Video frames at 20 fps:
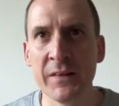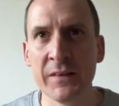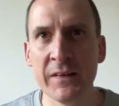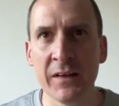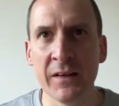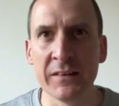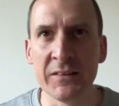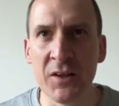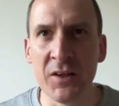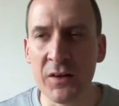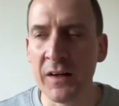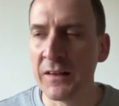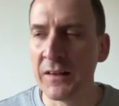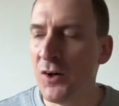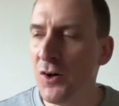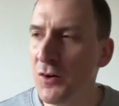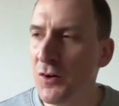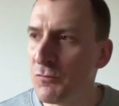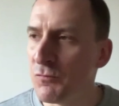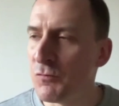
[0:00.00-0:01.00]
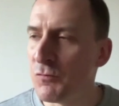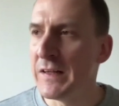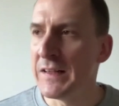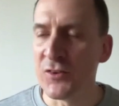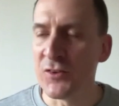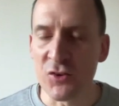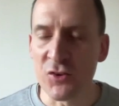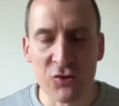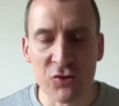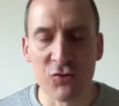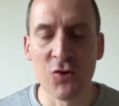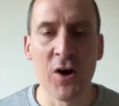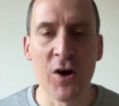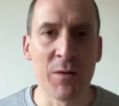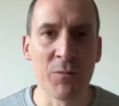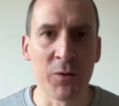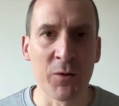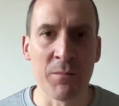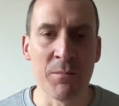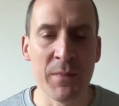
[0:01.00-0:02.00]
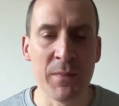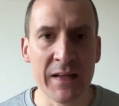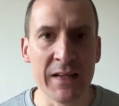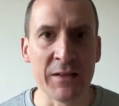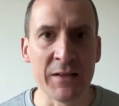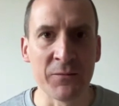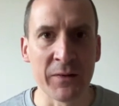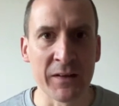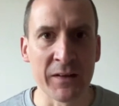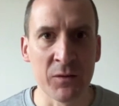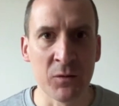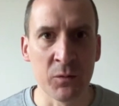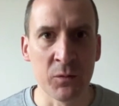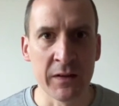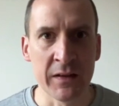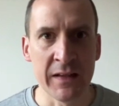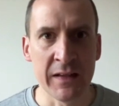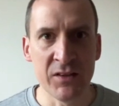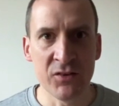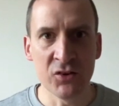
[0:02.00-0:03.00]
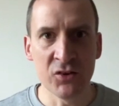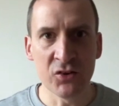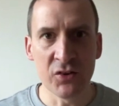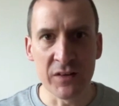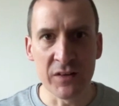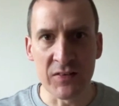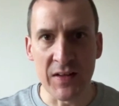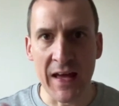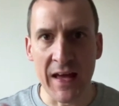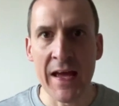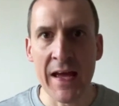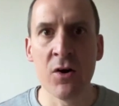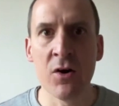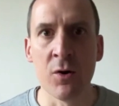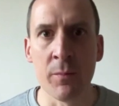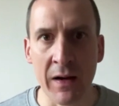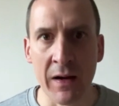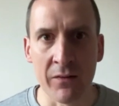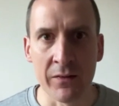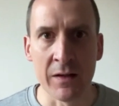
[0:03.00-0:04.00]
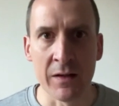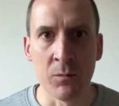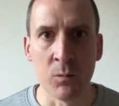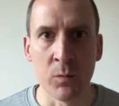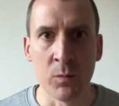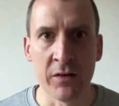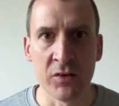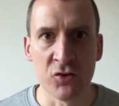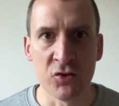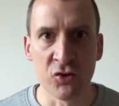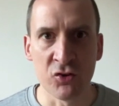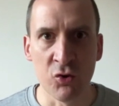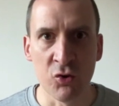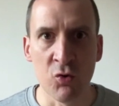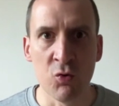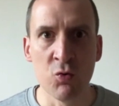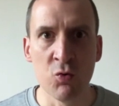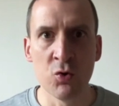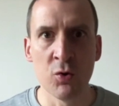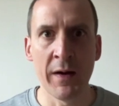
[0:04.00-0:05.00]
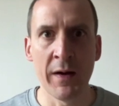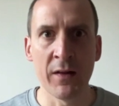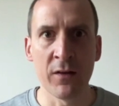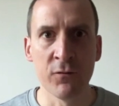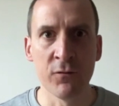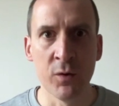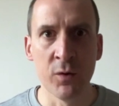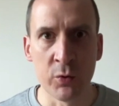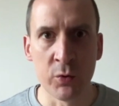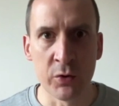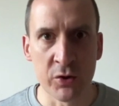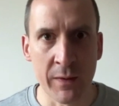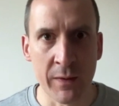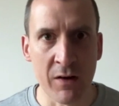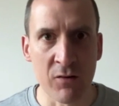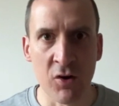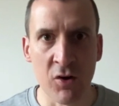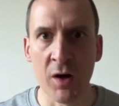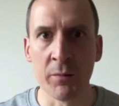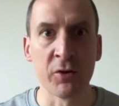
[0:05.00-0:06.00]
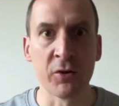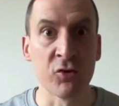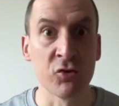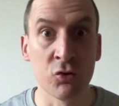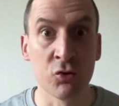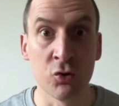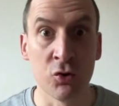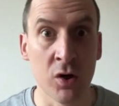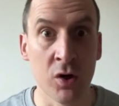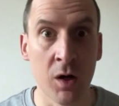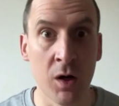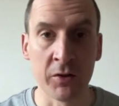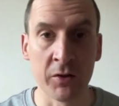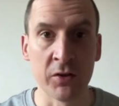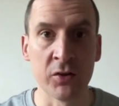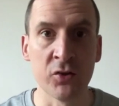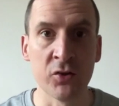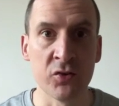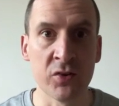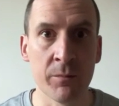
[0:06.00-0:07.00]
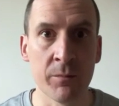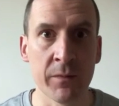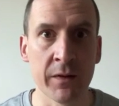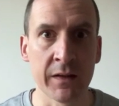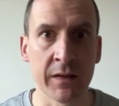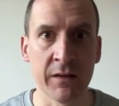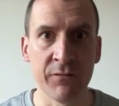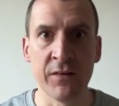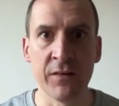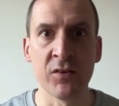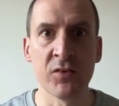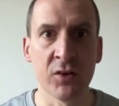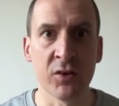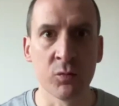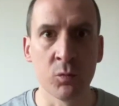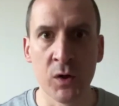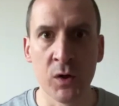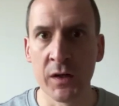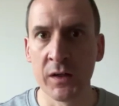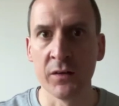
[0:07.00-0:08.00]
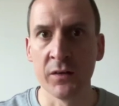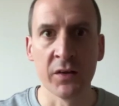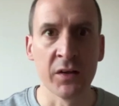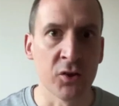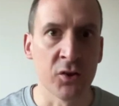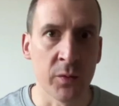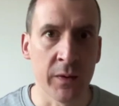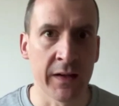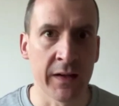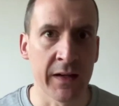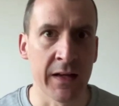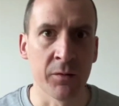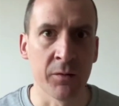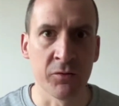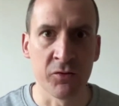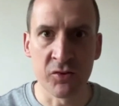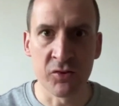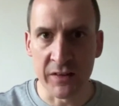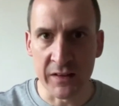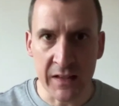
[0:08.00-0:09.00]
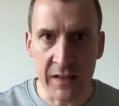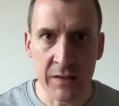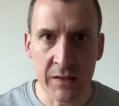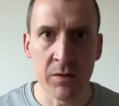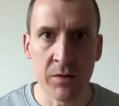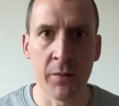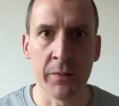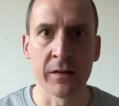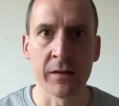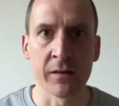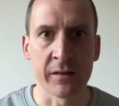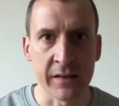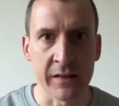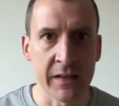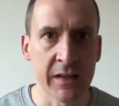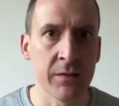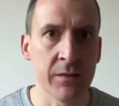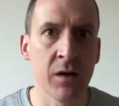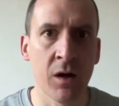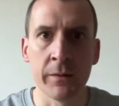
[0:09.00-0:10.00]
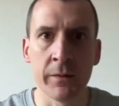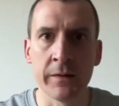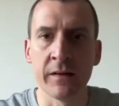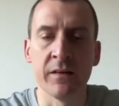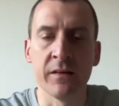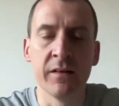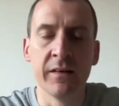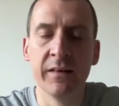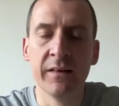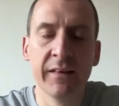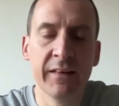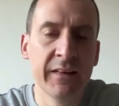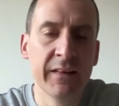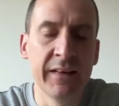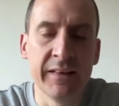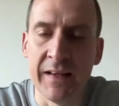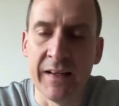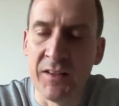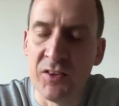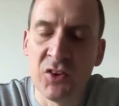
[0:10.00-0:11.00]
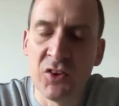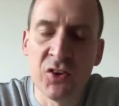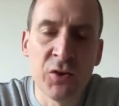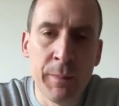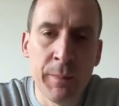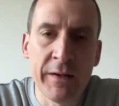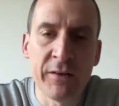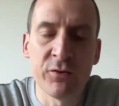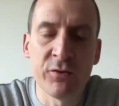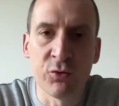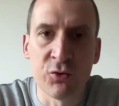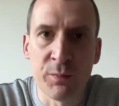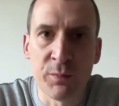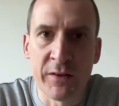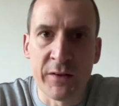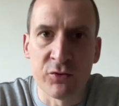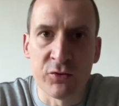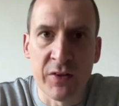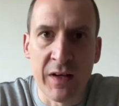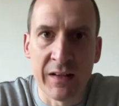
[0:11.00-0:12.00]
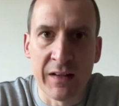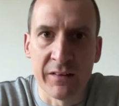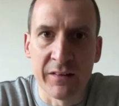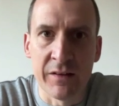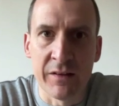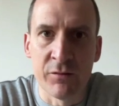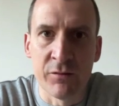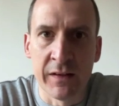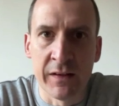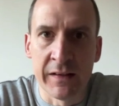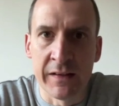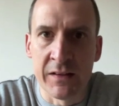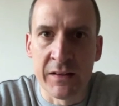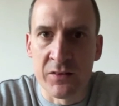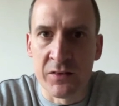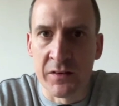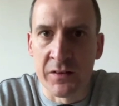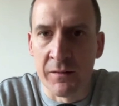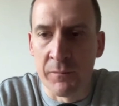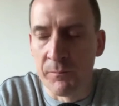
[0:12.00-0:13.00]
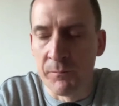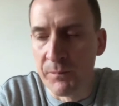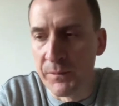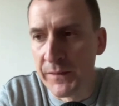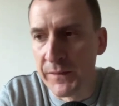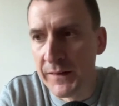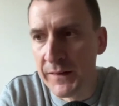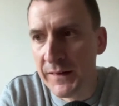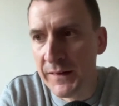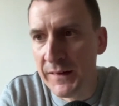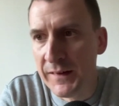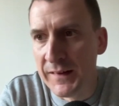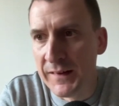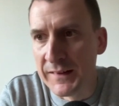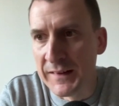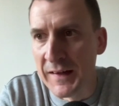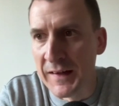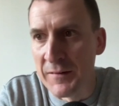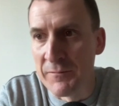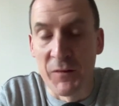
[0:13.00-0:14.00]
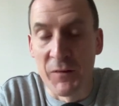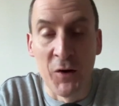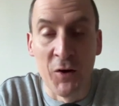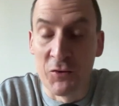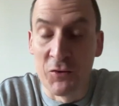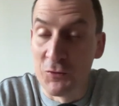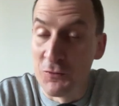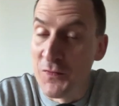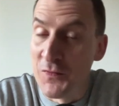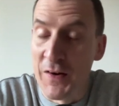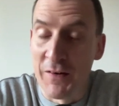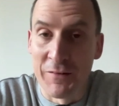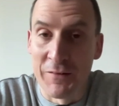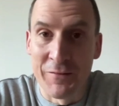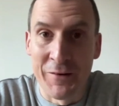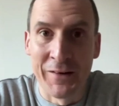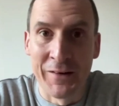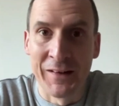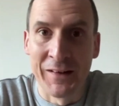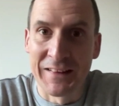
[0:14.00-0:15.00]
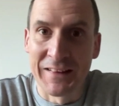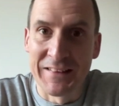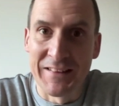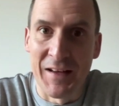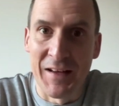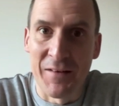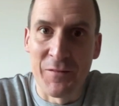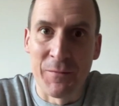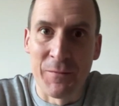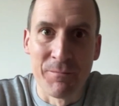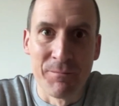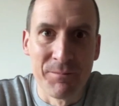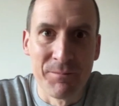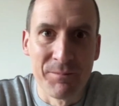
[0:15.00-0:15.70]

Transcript: I can't really describe what I mean when he's just got this air about him where it's just all about the football. It's about, right, I'm going to score. I'm going to do something. If this doesn't work, I'm going to do it again. I'm just going to keep going. I'm going to keep going. And yeah, he's a special, special talent. He really is. And yeah, Arsenal very, very lucky to have him.